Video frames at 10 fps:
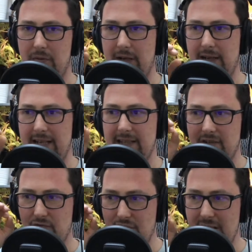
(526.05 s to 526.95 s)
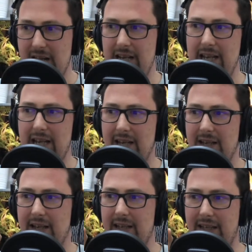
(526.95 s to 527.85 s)
Unless it's really
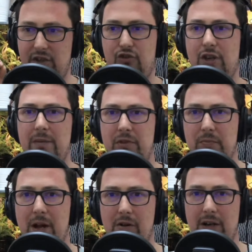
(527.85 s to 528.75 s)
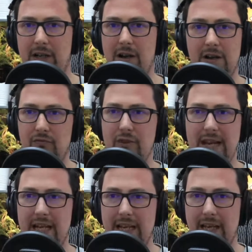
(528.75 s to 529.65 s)
extreme smell, I can't
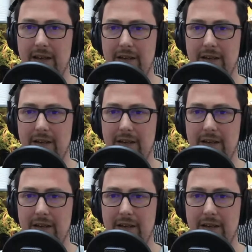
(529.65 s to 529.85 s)
really,